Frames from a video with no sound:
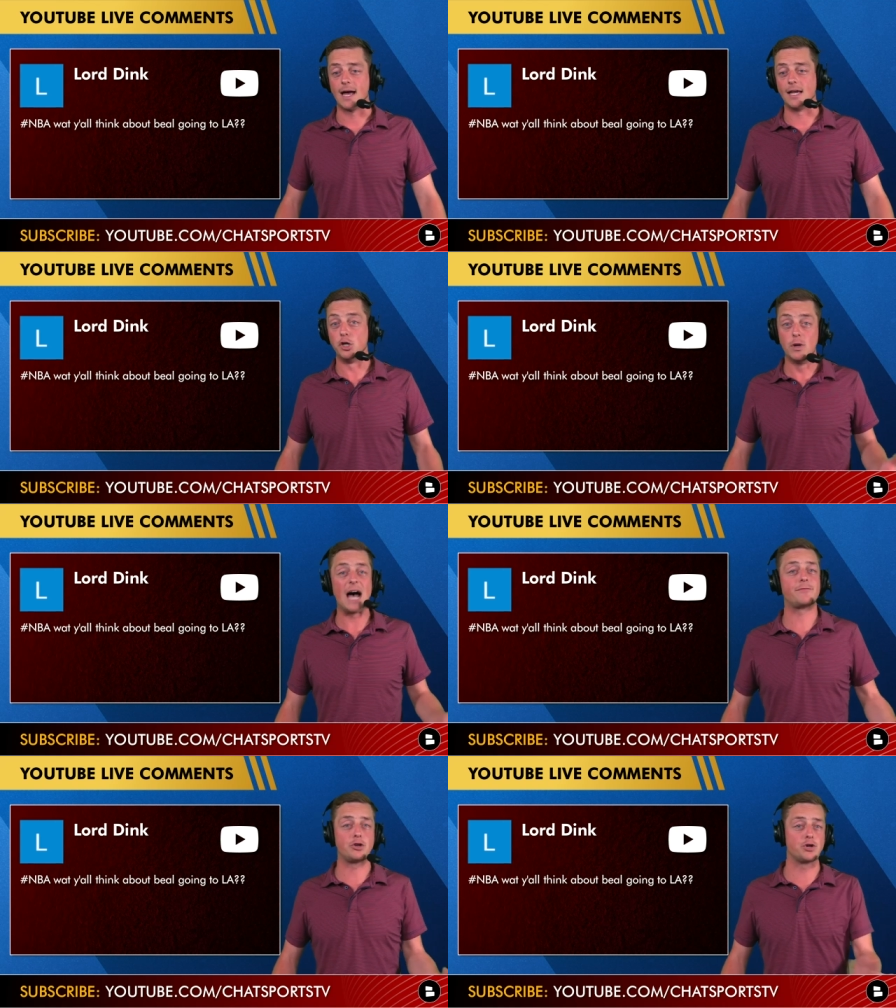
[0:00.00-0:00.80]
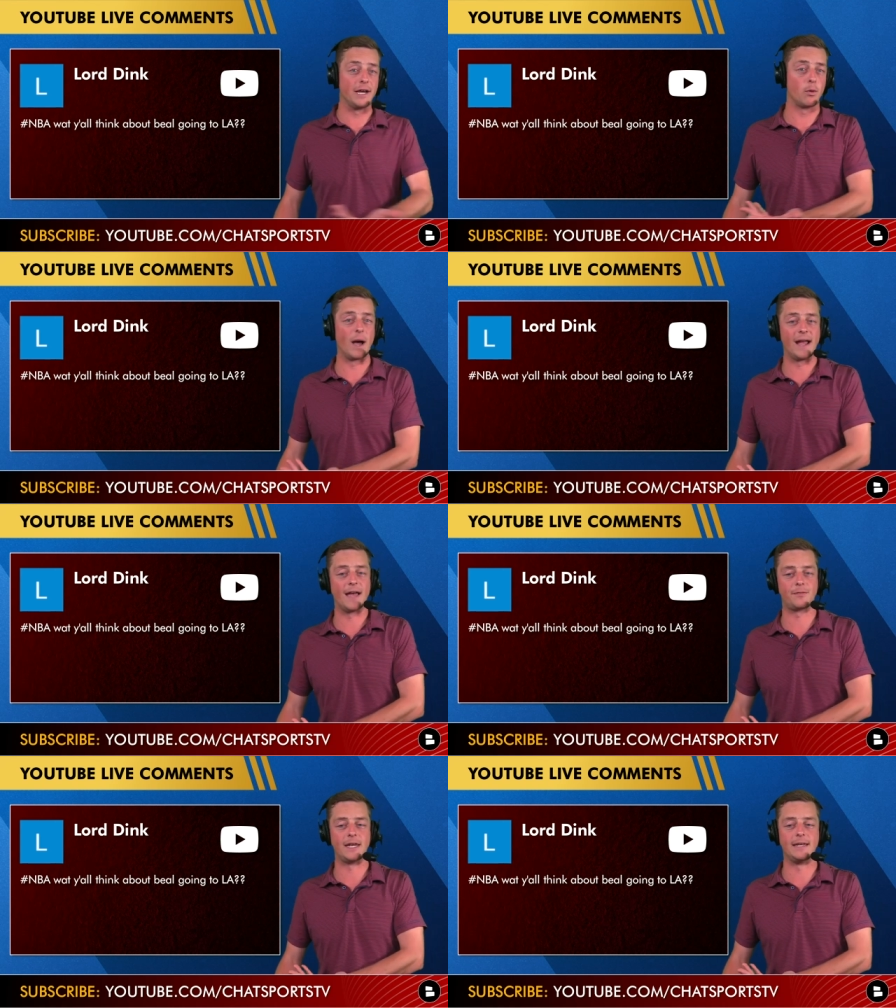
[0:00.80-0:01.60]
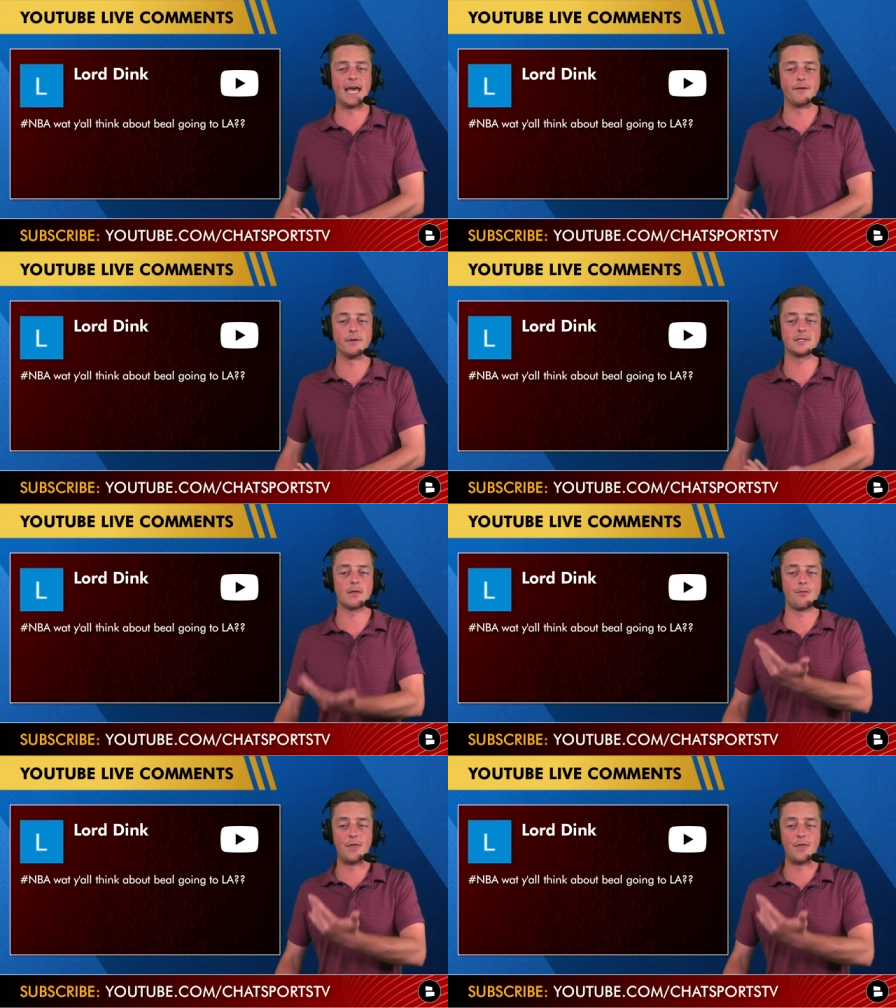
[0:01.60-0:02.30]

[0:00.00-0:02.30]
you'd have to trade away Anthony Davis.